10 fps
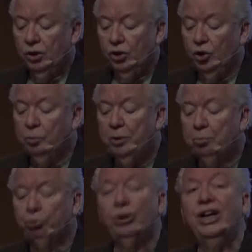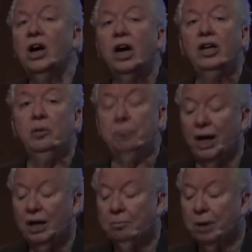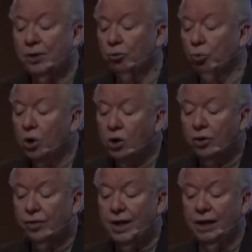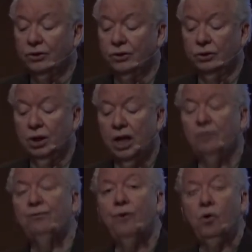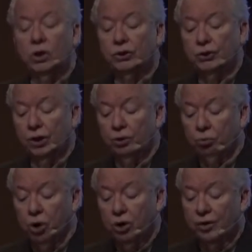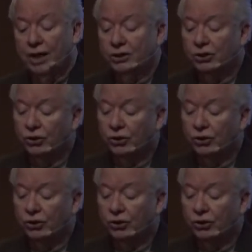you'll be preoccupied by the wrong things and focused on the wrong things.